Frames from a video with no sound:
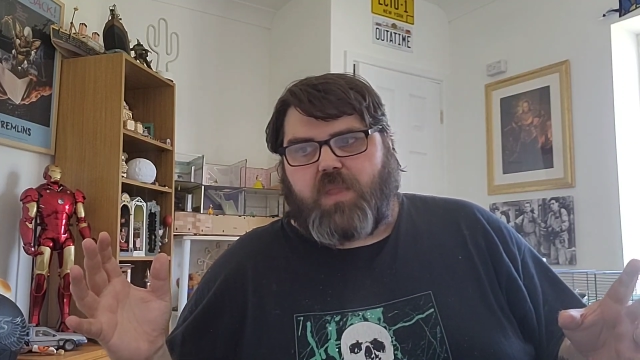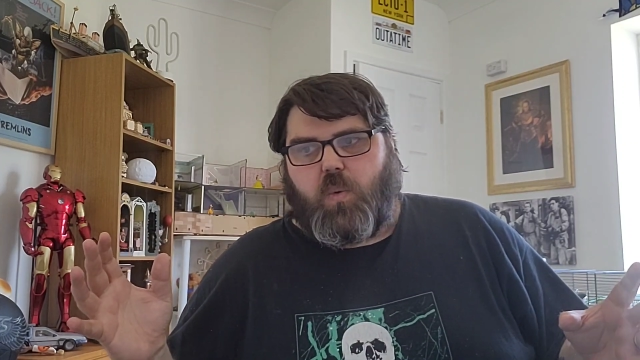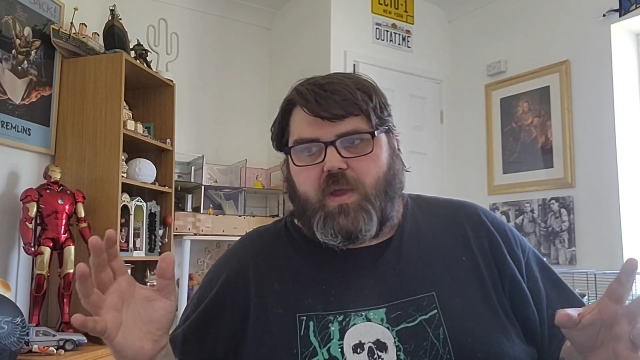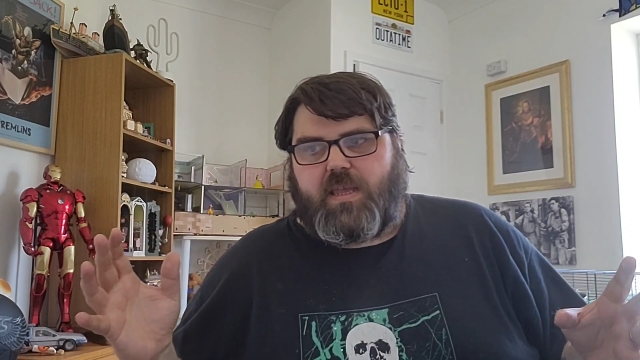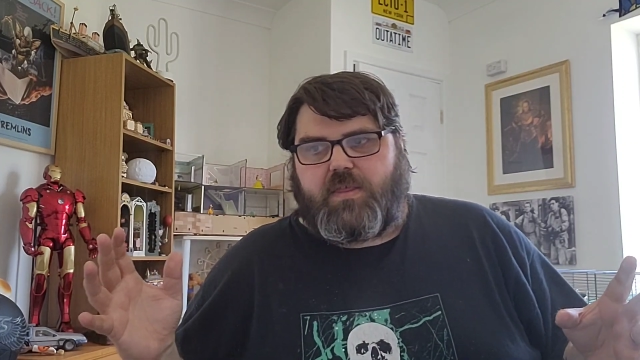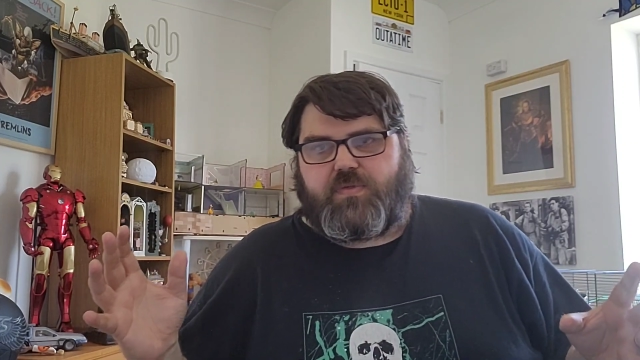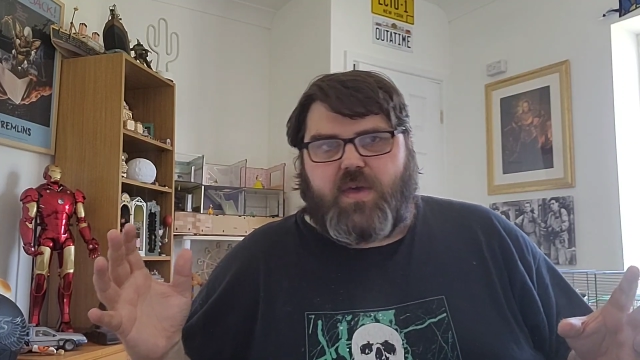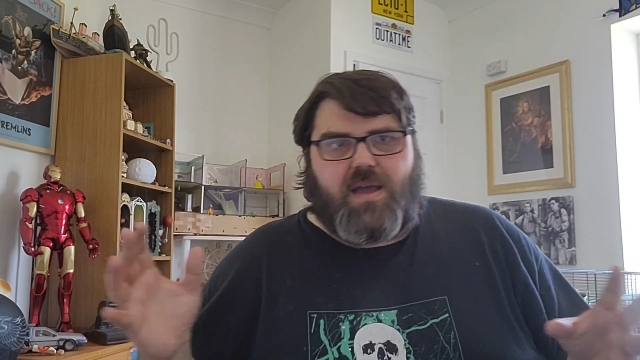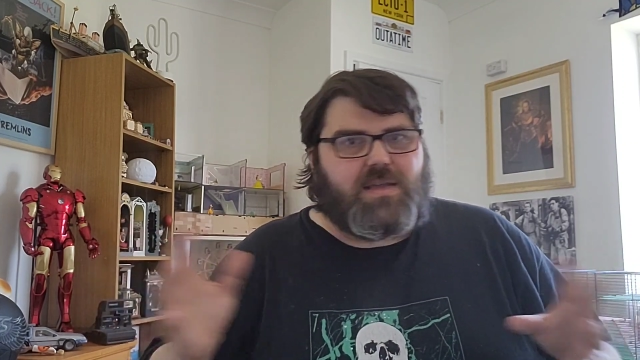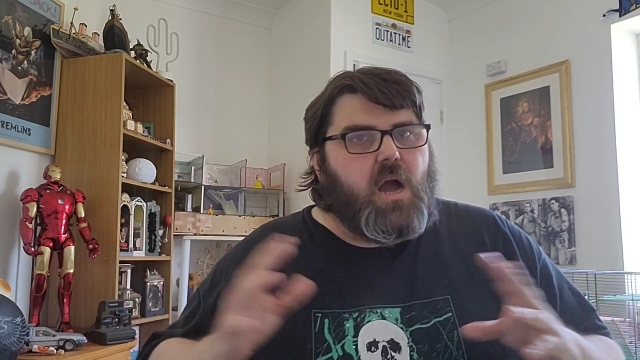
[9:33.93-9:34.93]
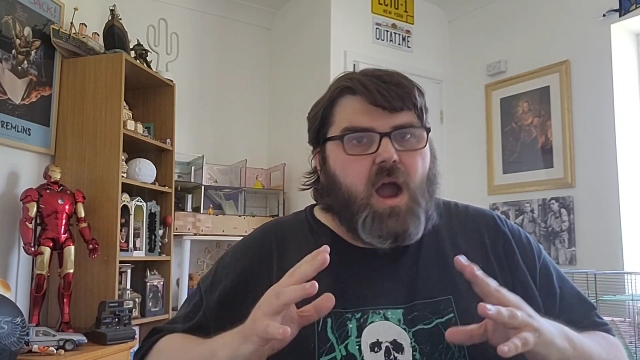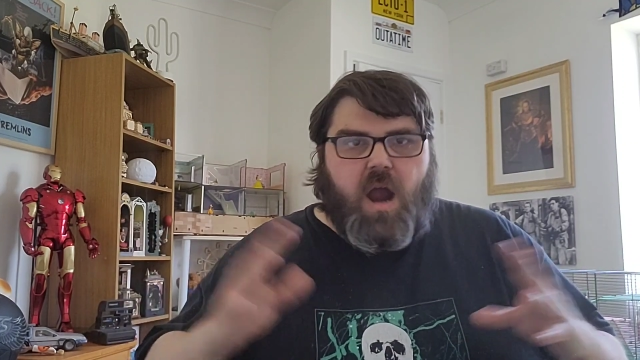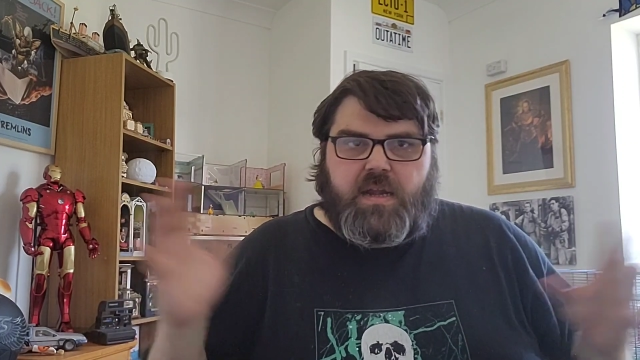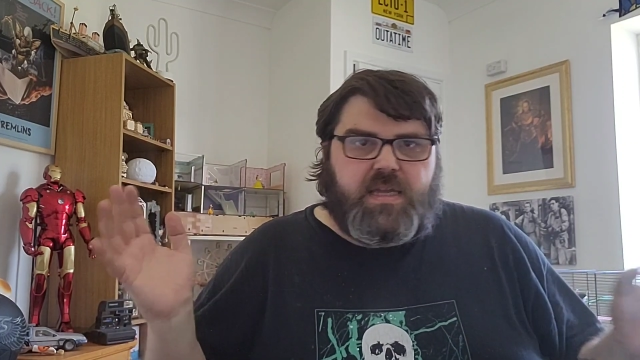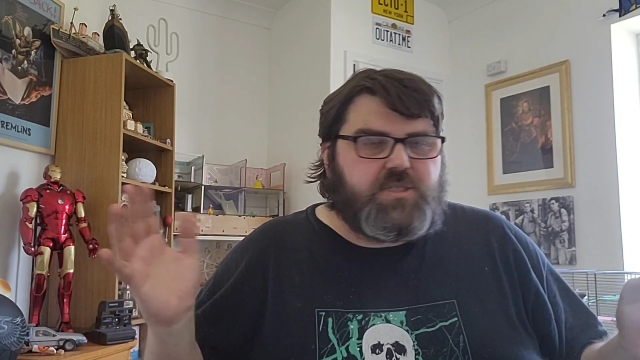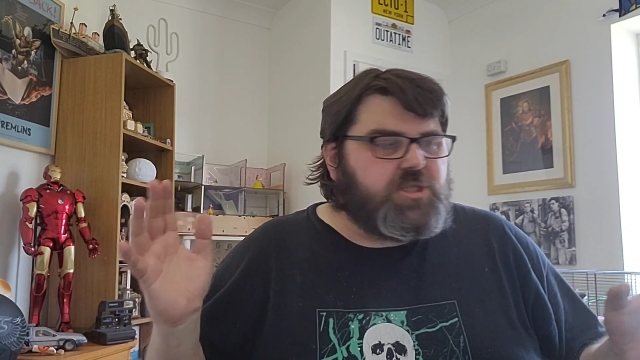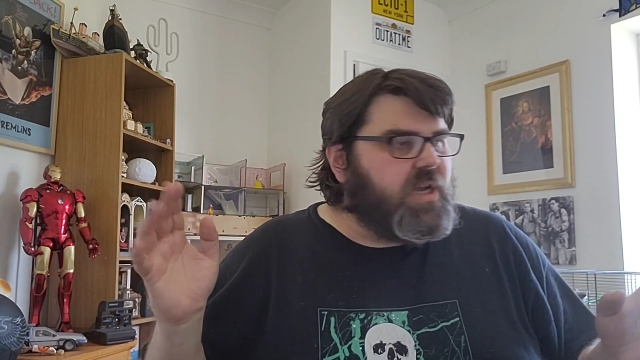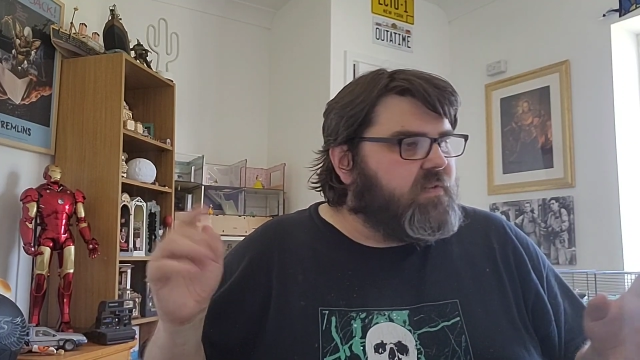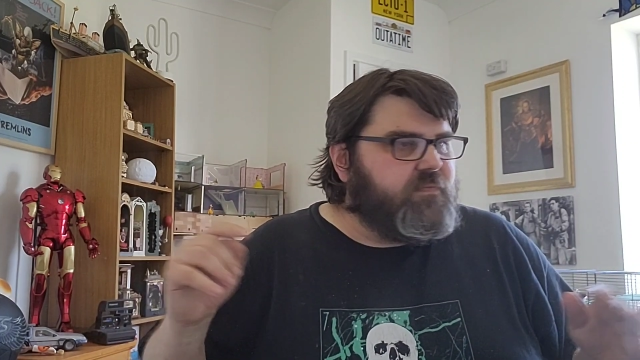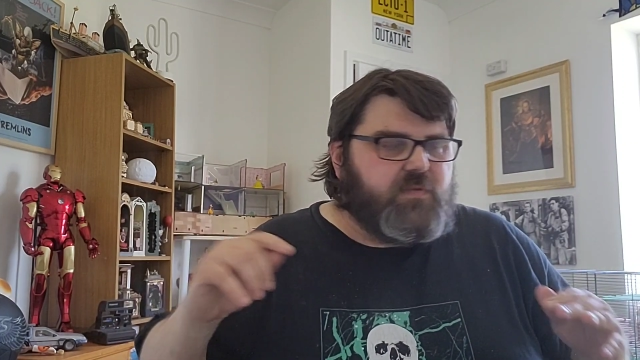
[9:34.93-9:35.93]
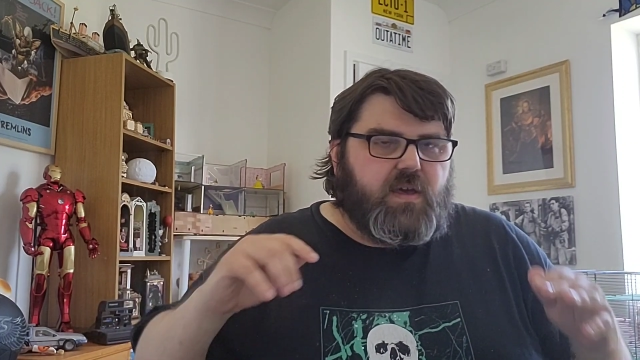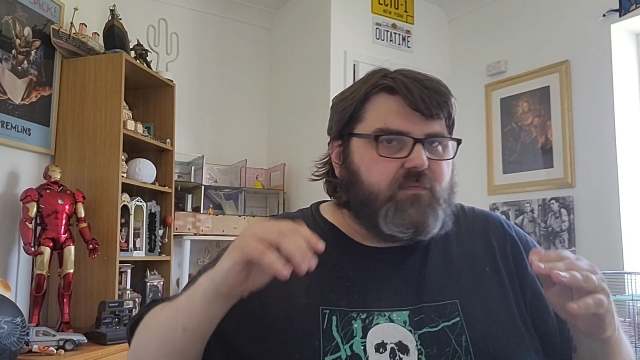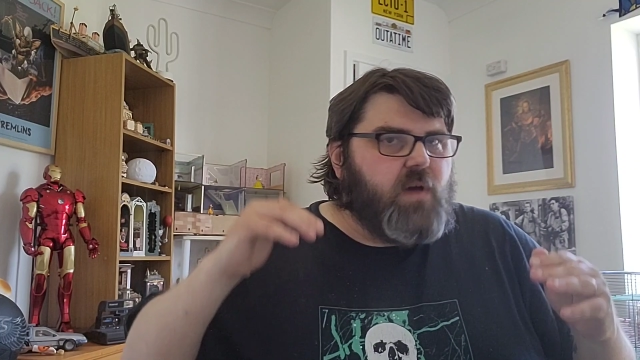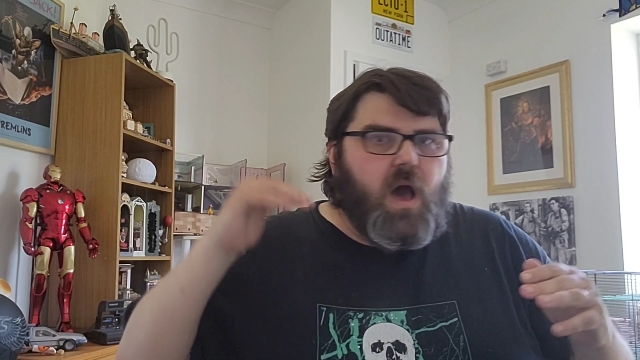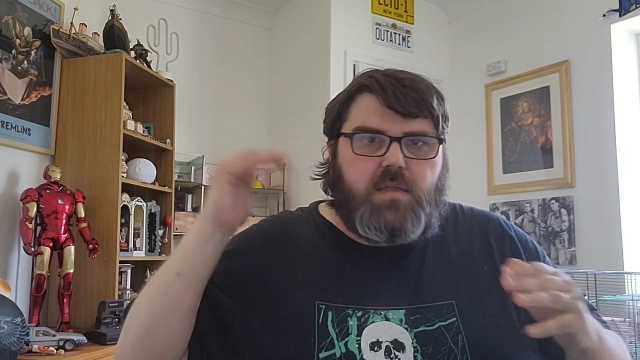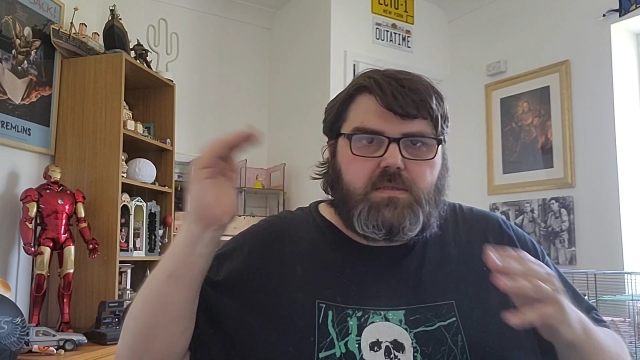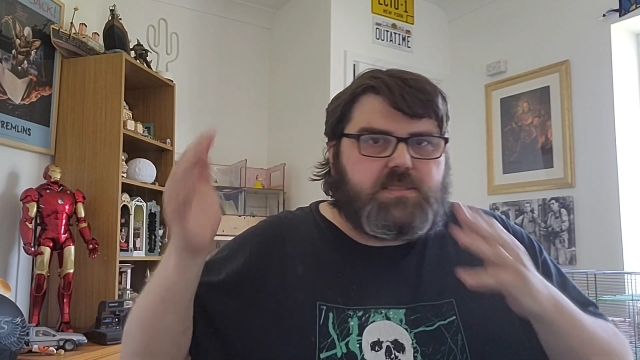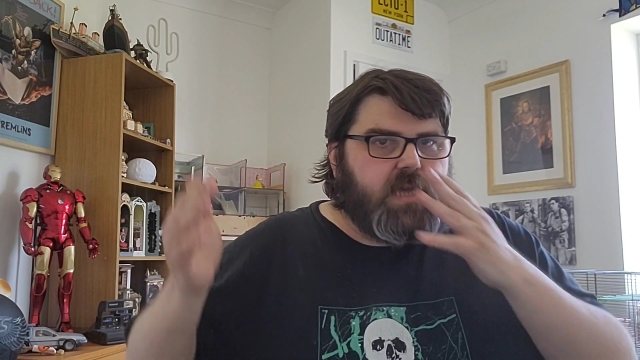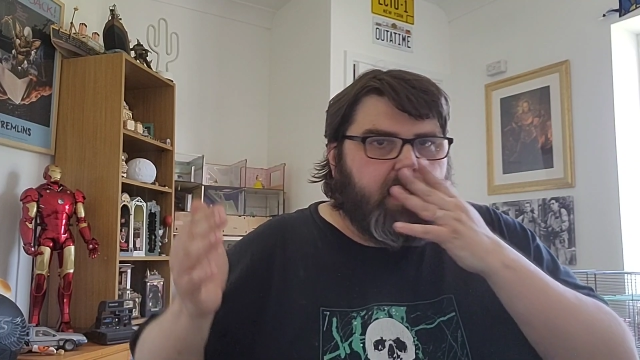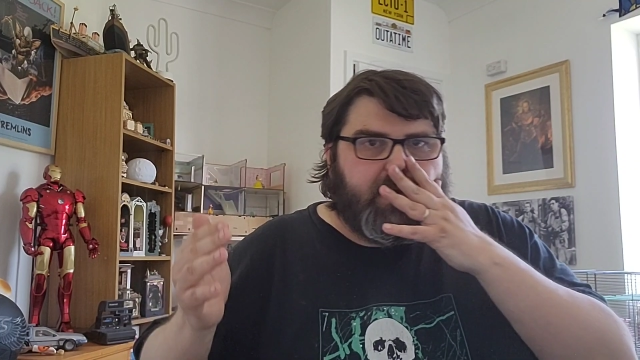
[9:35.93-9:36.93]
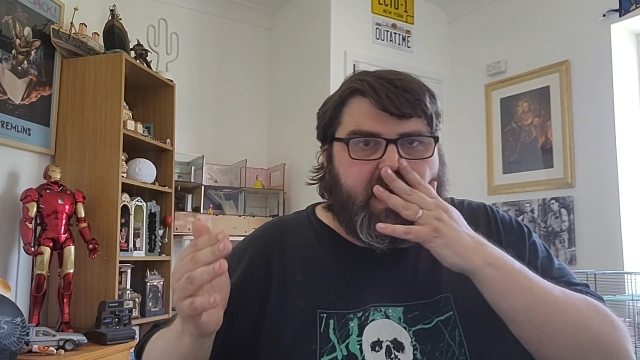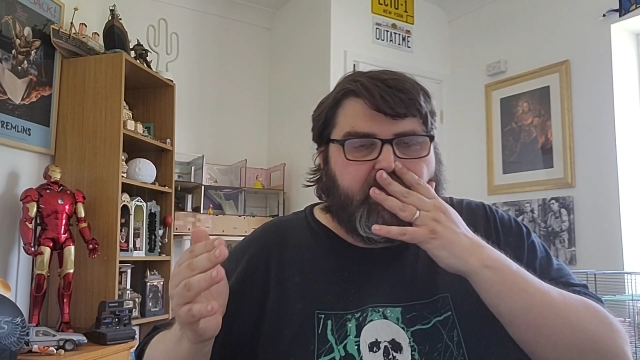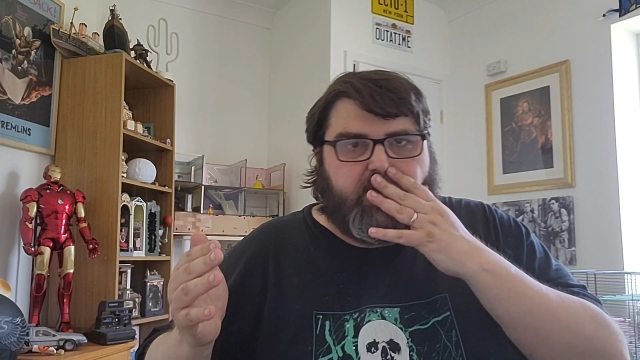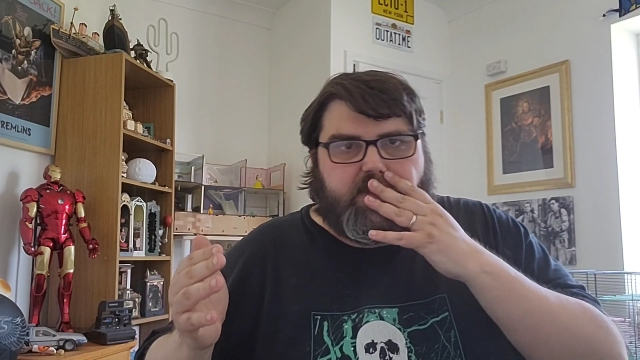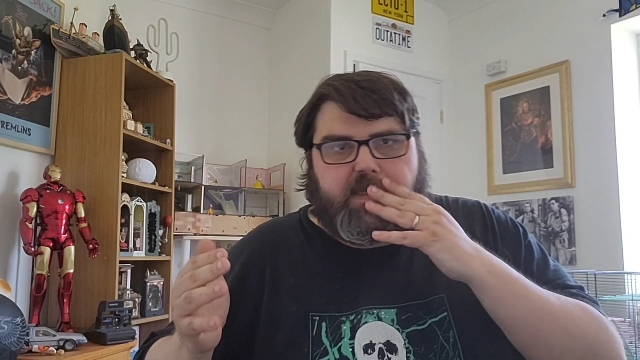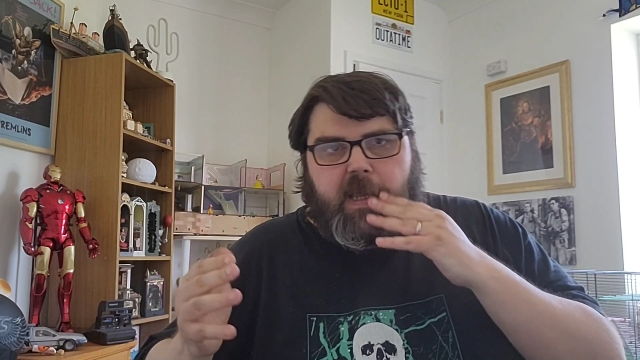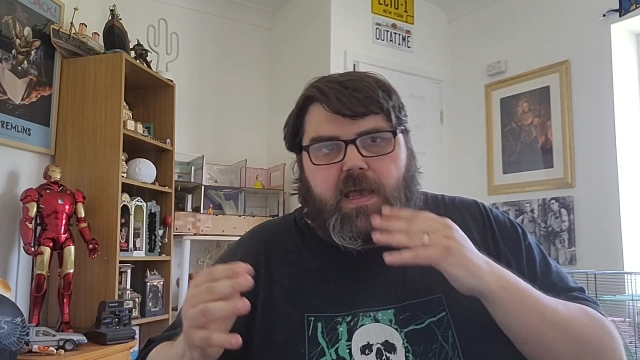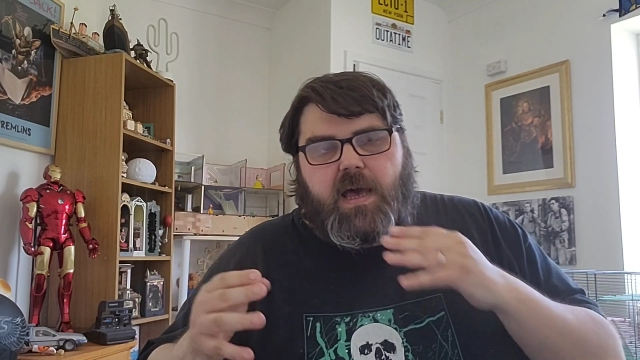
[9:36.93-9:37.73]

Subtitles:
with carnage of unscaled levels.